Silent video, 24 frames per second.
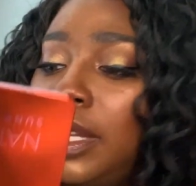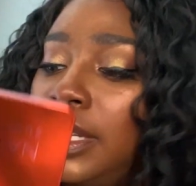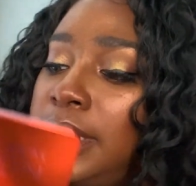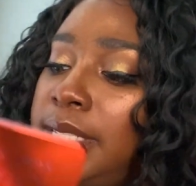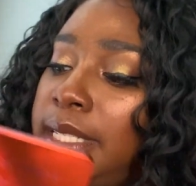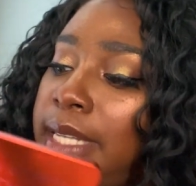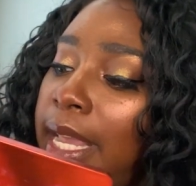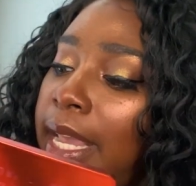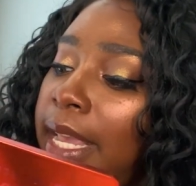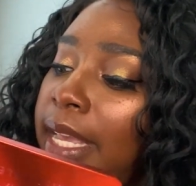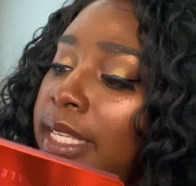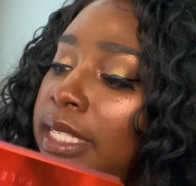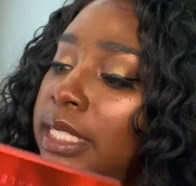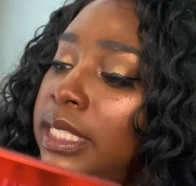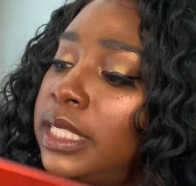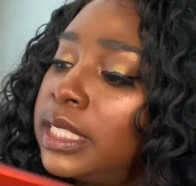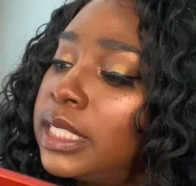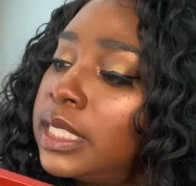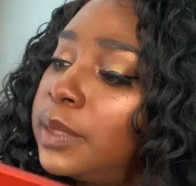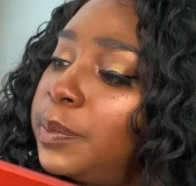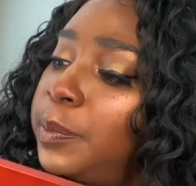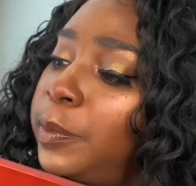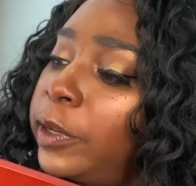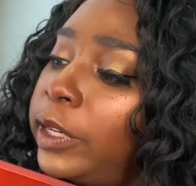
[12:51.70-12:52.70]
Day
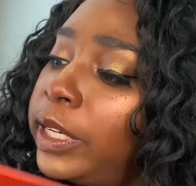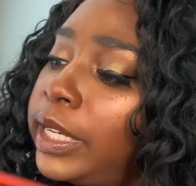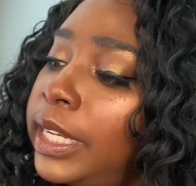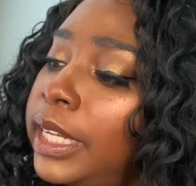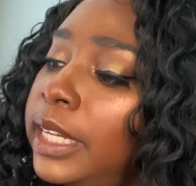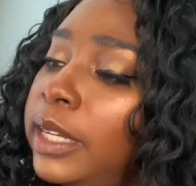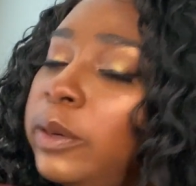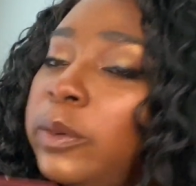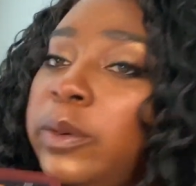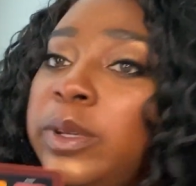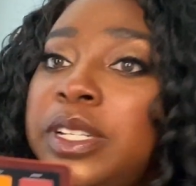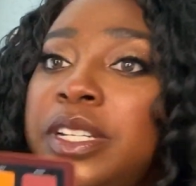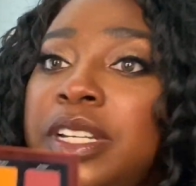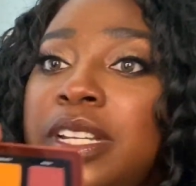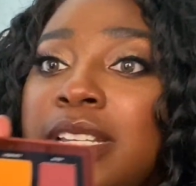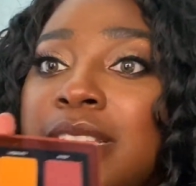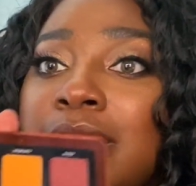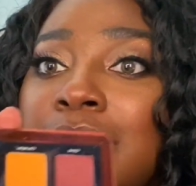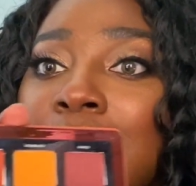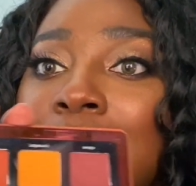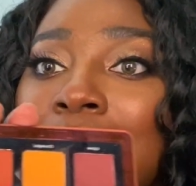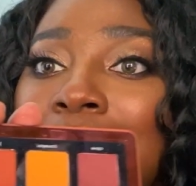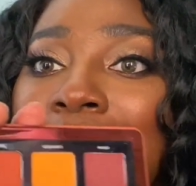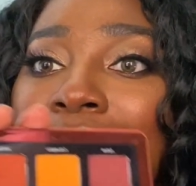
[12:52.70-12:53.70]
Spring, which is
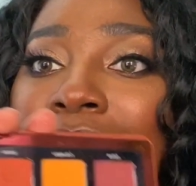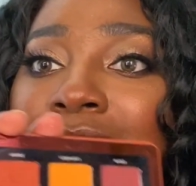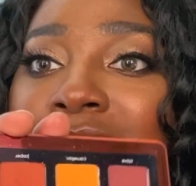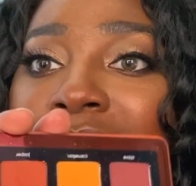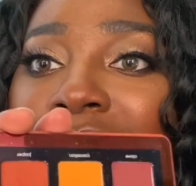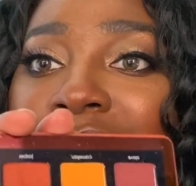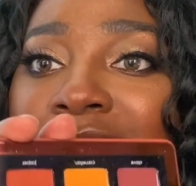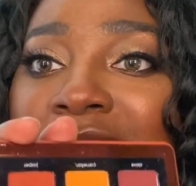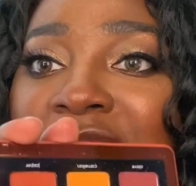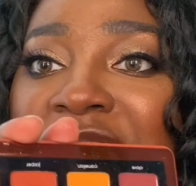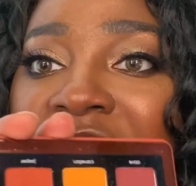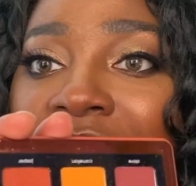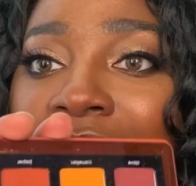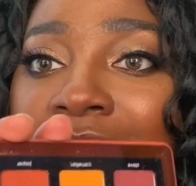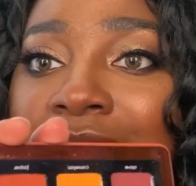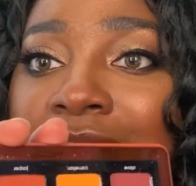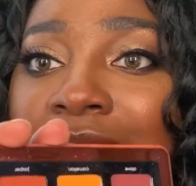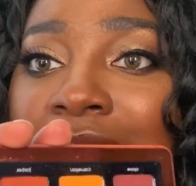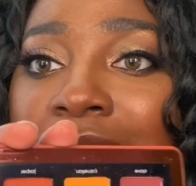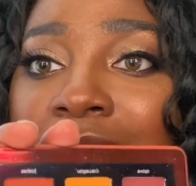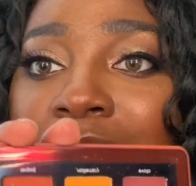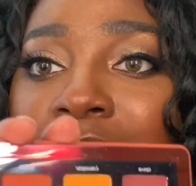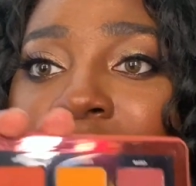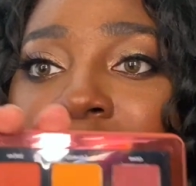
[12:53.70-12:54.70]
this shade
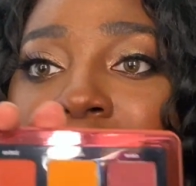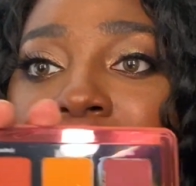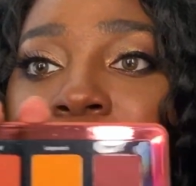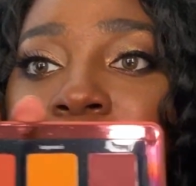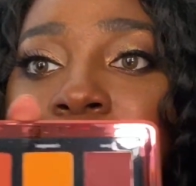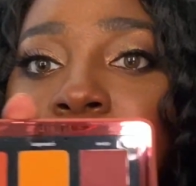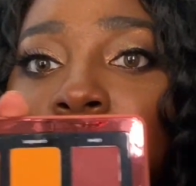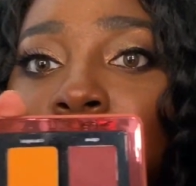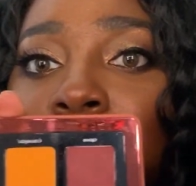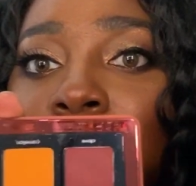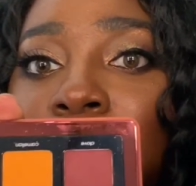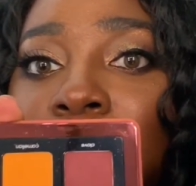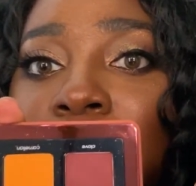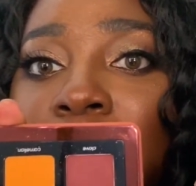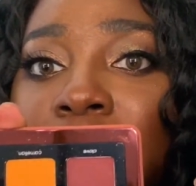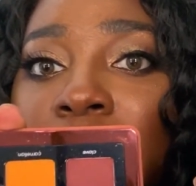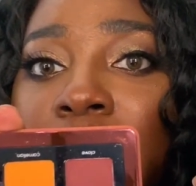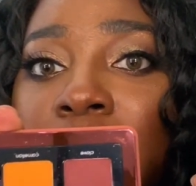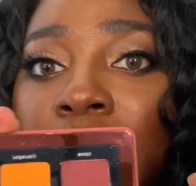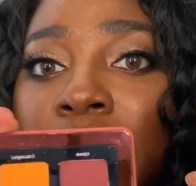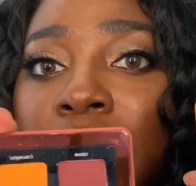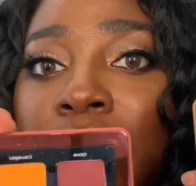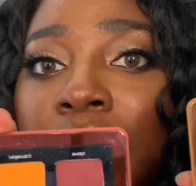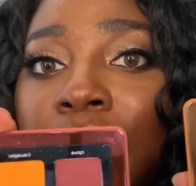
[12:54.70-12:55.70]
here in the corner,
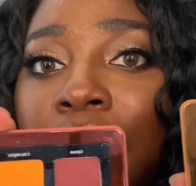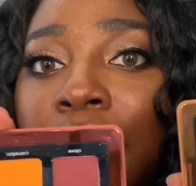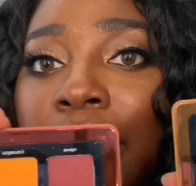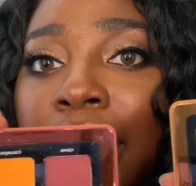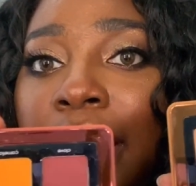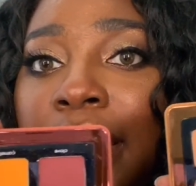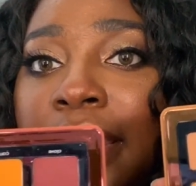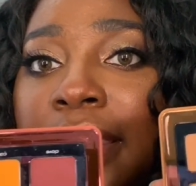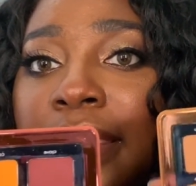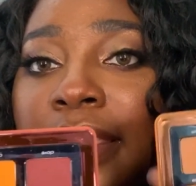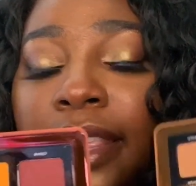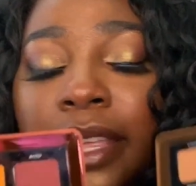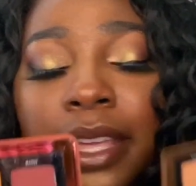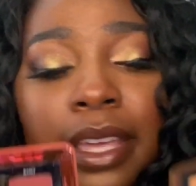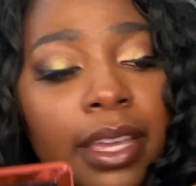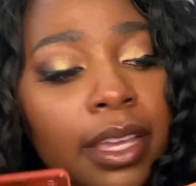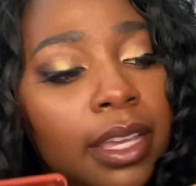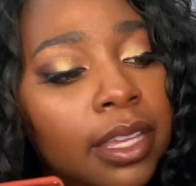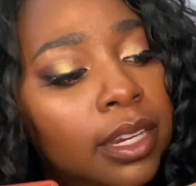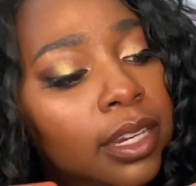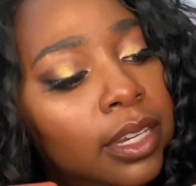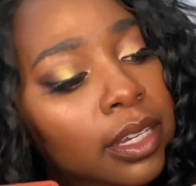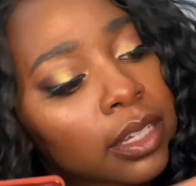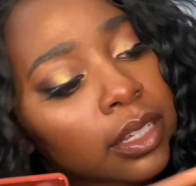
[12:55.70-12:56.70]
and
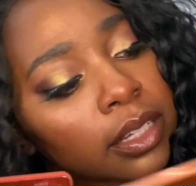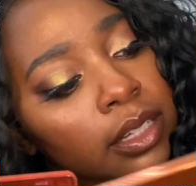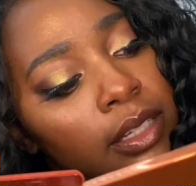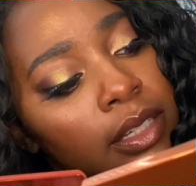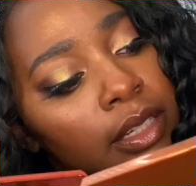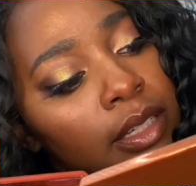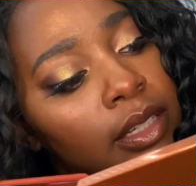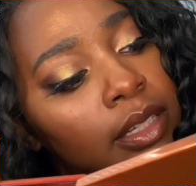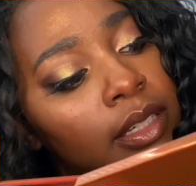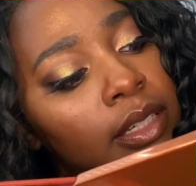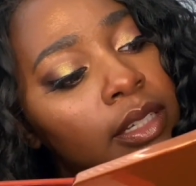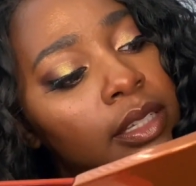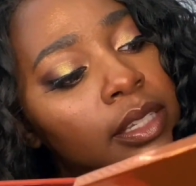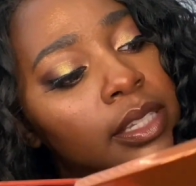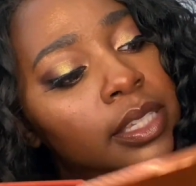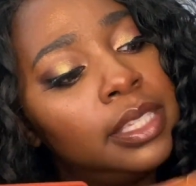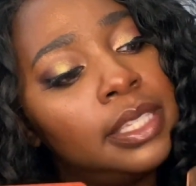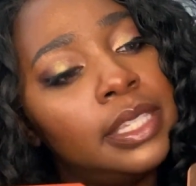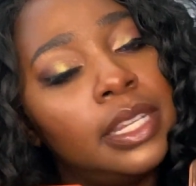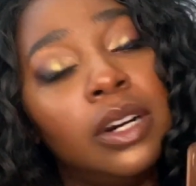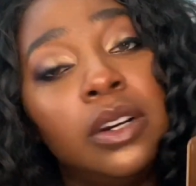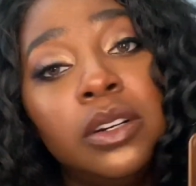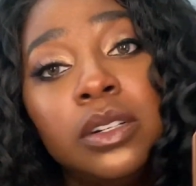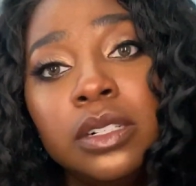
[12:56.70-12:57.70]
then
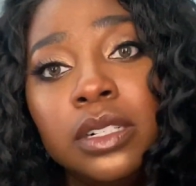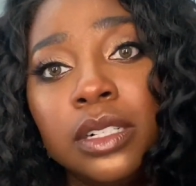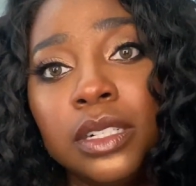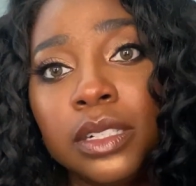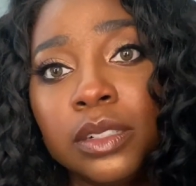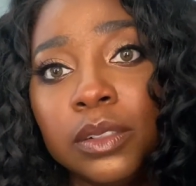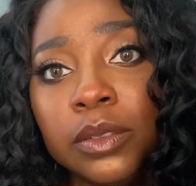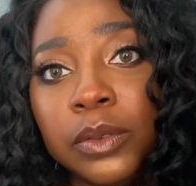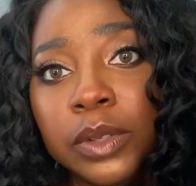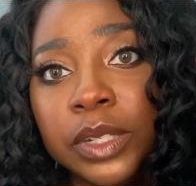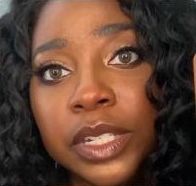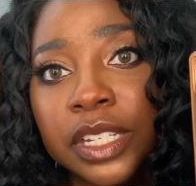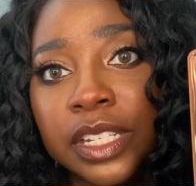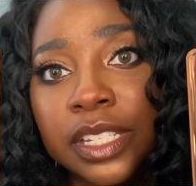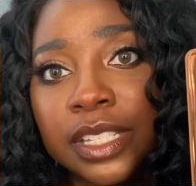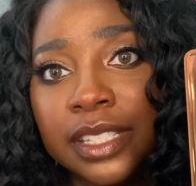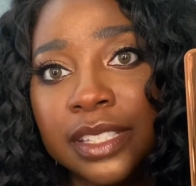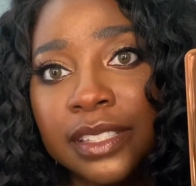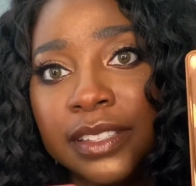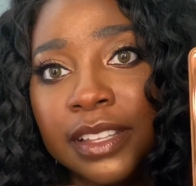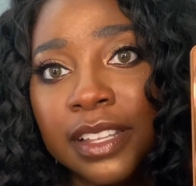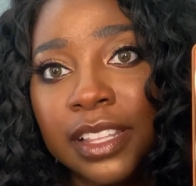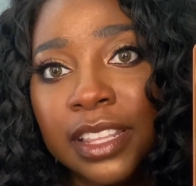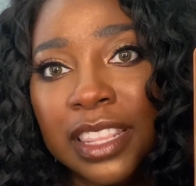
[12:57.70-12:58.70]
Soak, which is
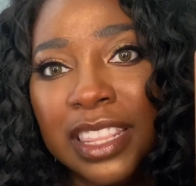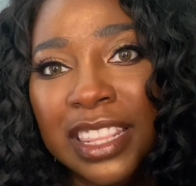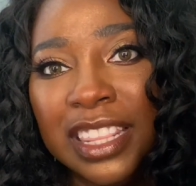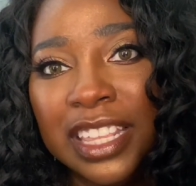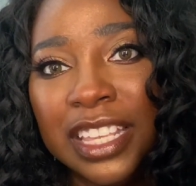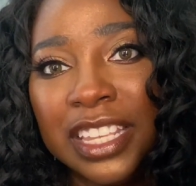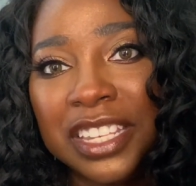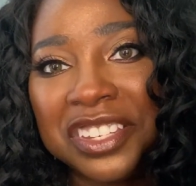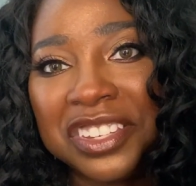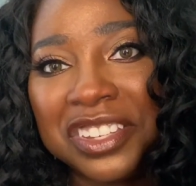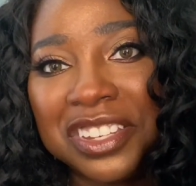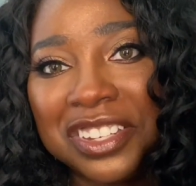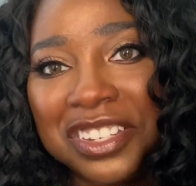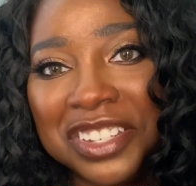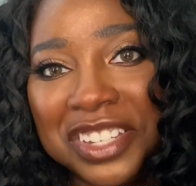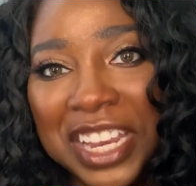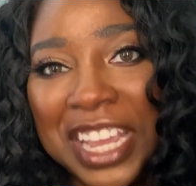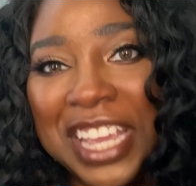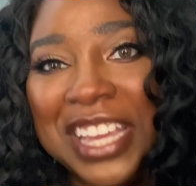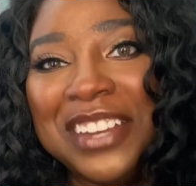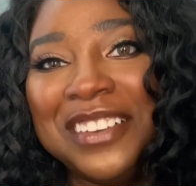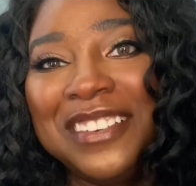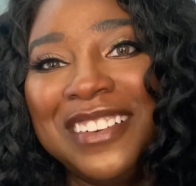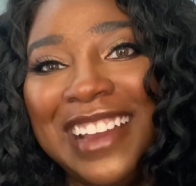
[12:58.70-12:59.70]
this
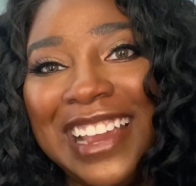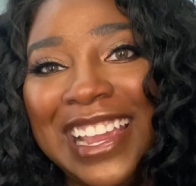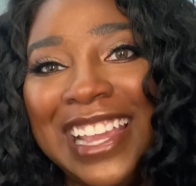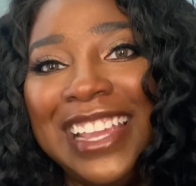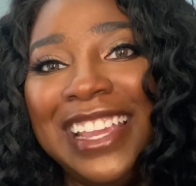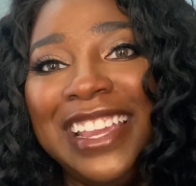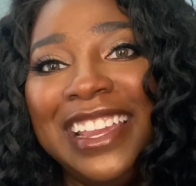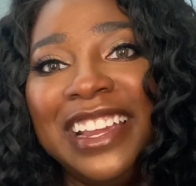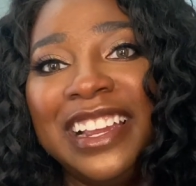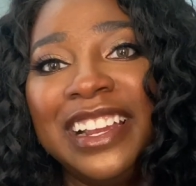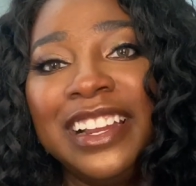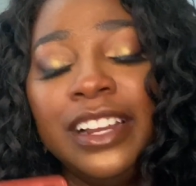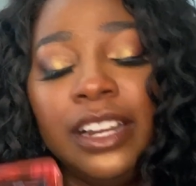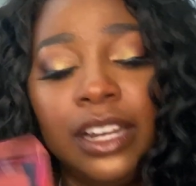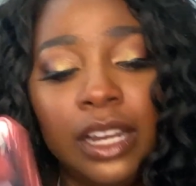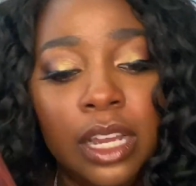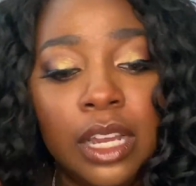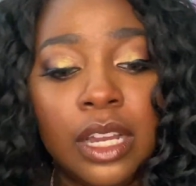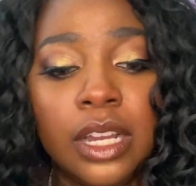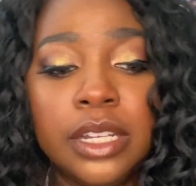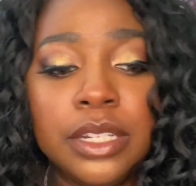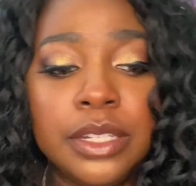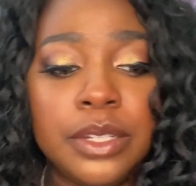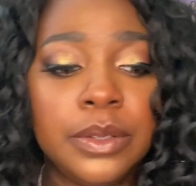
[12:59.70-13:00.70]
shade right here,
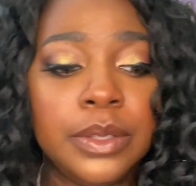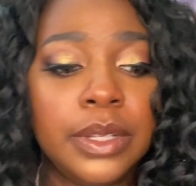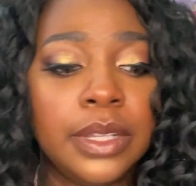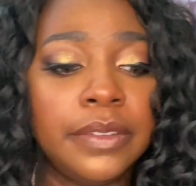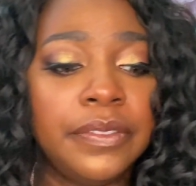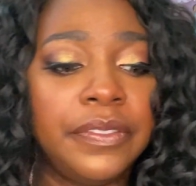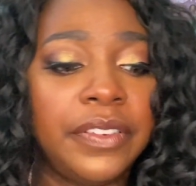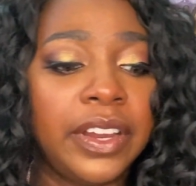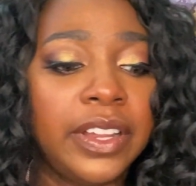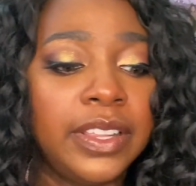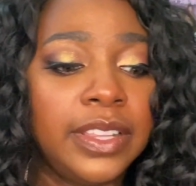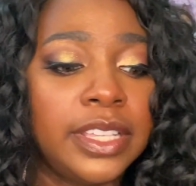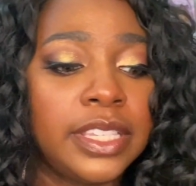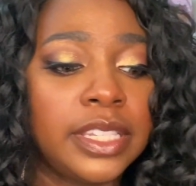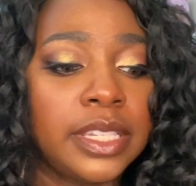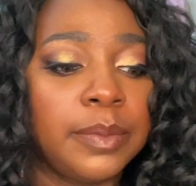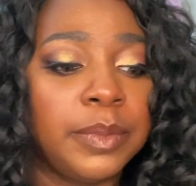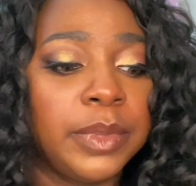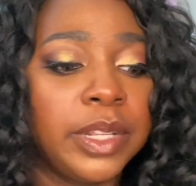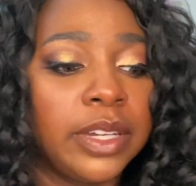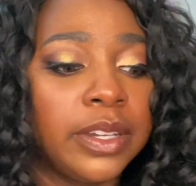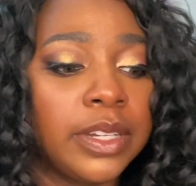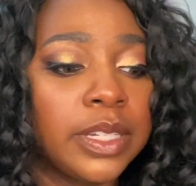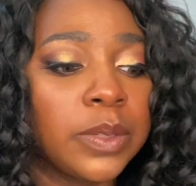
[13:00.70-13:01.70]
do look fairly
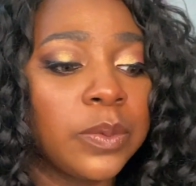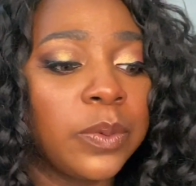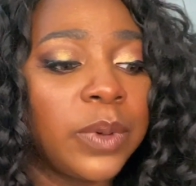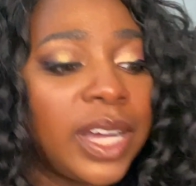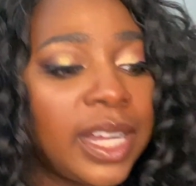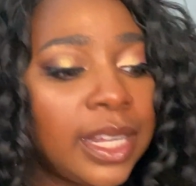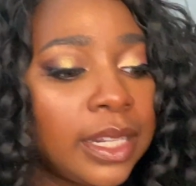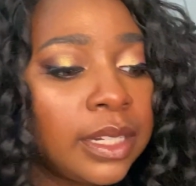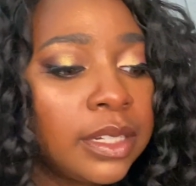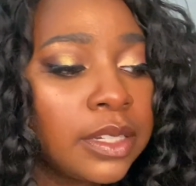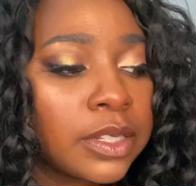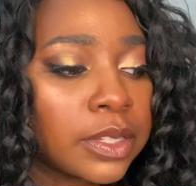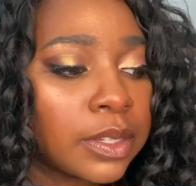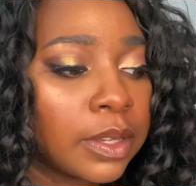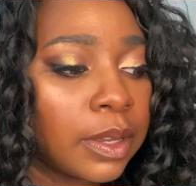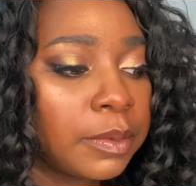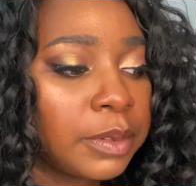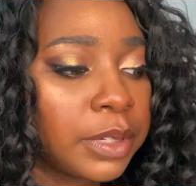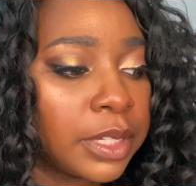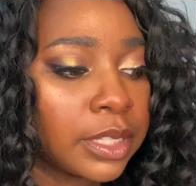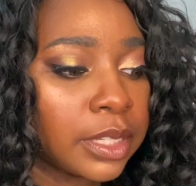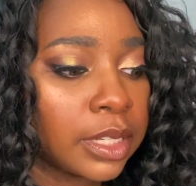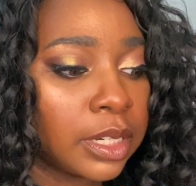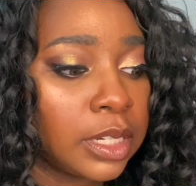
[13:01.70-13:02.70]
similar as well. So I'm
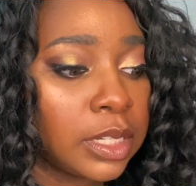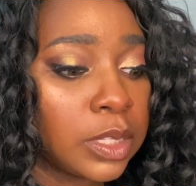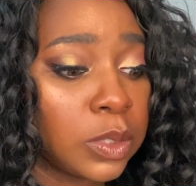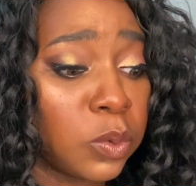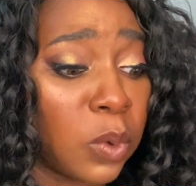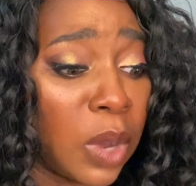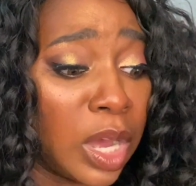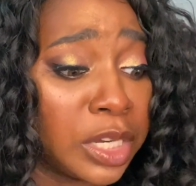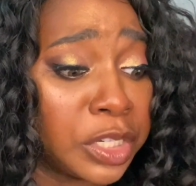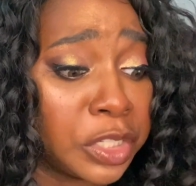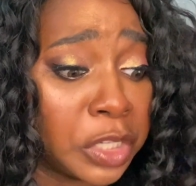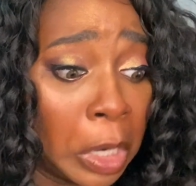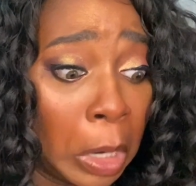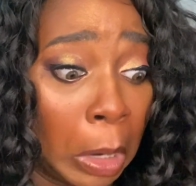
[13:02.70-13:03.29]
just gonna swatch.